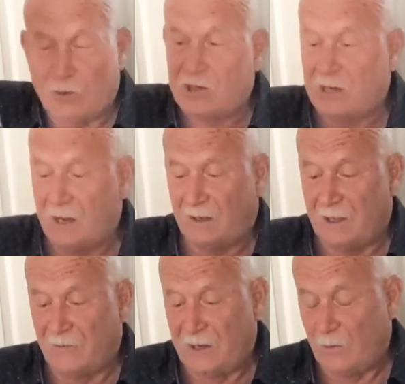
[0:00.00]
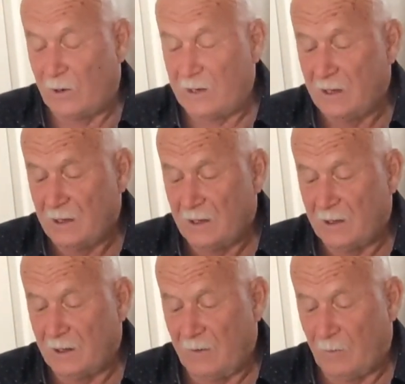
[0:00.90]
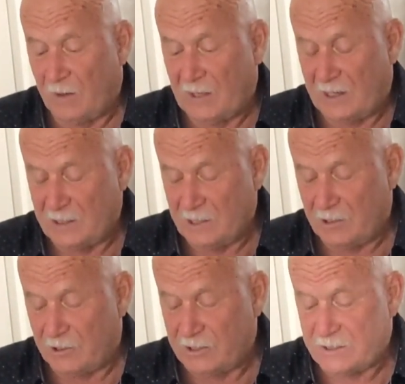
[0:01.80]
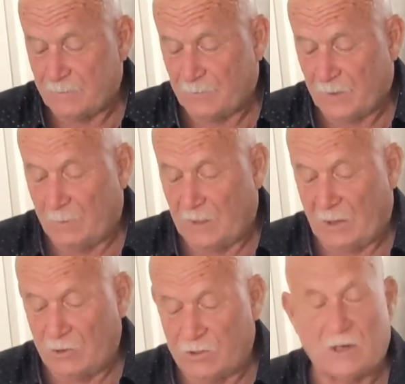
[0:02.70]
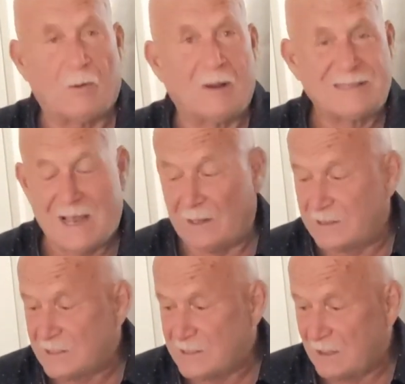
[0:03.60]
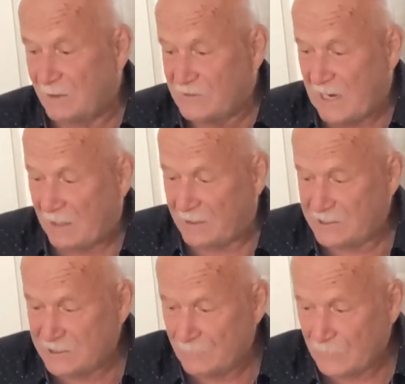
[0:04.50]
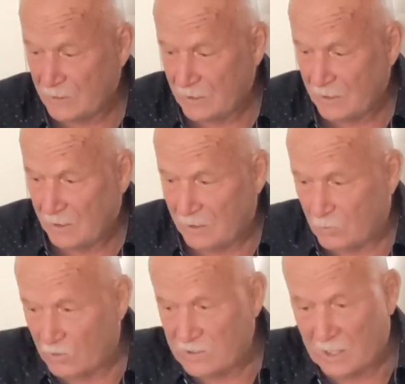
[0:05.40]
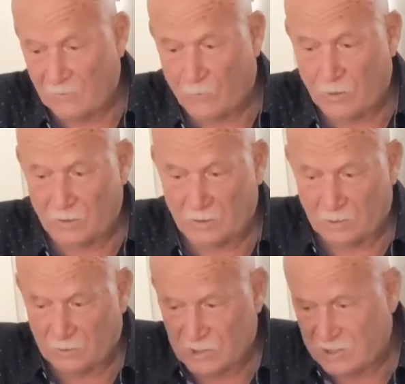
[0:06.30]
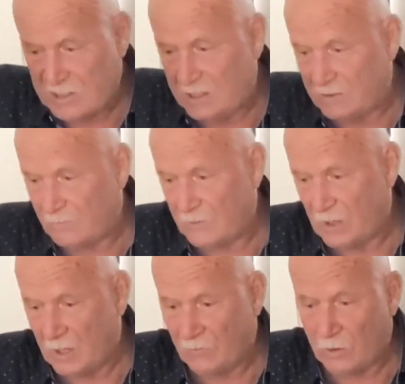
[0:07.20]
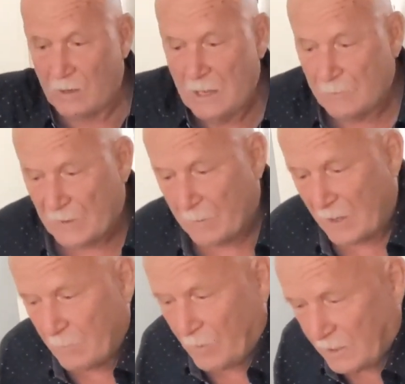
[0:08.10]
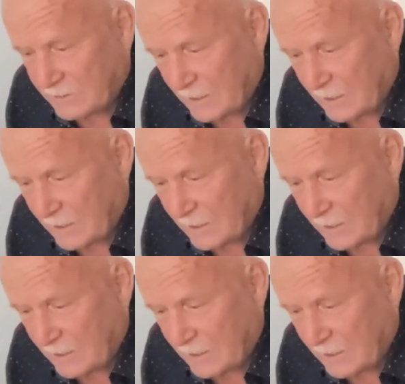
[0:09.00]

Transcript: which I love anyway. I haven't bought that in years, but I'll use it on my salads because I love salads. Of course, olive oil, a little sauteing in olive oil. I bought